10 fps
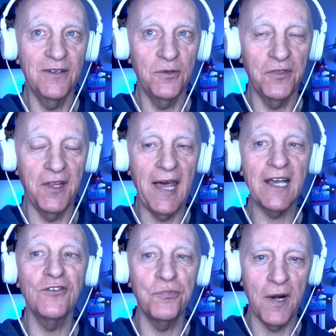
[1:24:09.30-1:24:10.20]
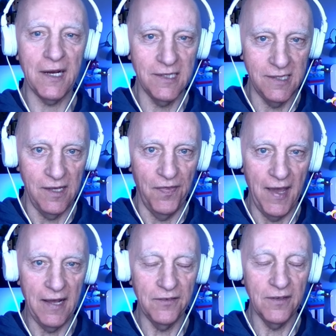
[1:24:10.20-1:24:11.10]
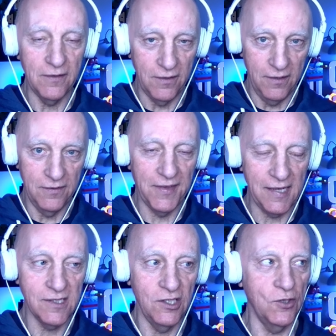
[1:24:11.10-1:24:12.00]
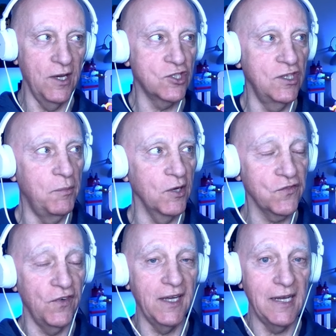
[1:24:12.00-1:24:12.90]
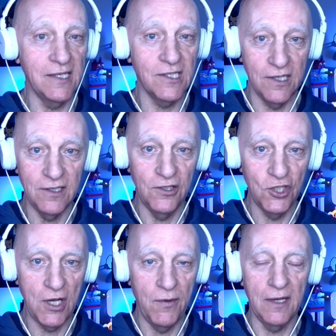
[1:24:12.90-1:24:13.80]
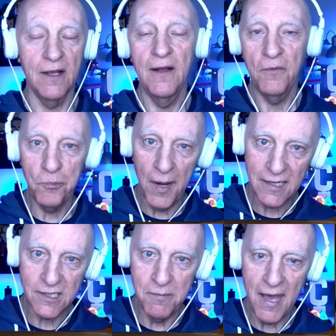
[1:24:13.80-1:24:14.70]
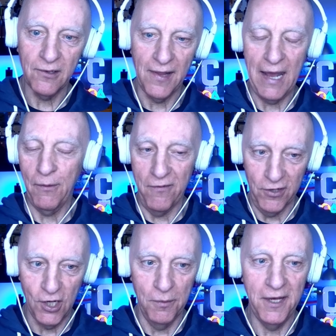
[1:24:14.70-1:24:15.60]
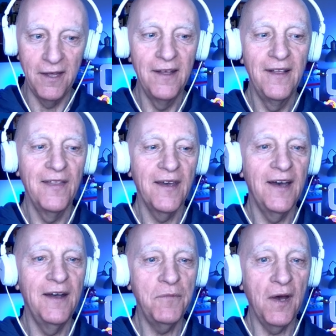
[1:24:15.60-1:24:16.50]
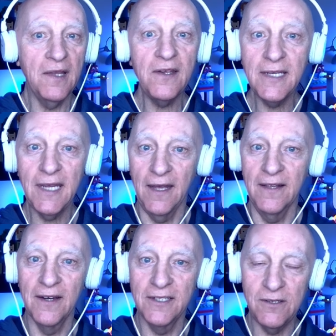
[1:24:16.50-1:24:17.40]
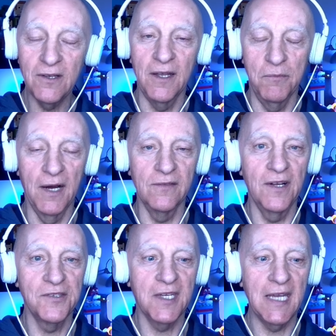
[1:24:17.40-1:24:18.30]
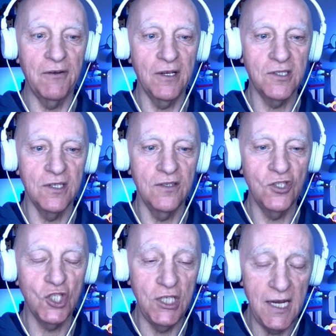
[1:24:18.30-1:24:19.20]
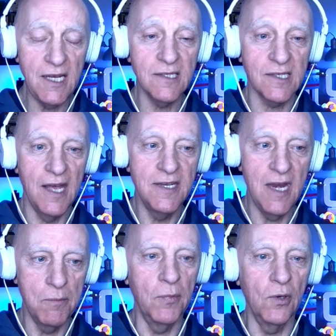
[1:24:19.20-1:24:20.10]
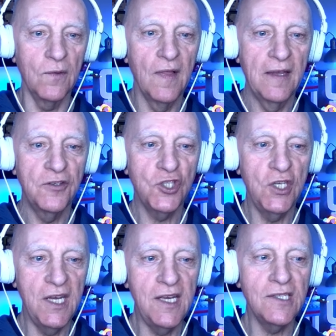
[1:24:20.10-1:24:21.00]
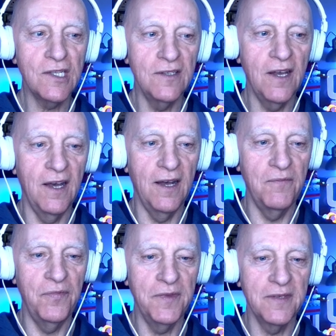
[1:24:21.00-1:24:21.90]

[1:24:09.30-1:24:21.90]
the lack of practice in that that situation, the boss fight, is certainly showing. Back to Mel, however, comma, um, I like it. I do like Mel as a character. She is nimble. She is um,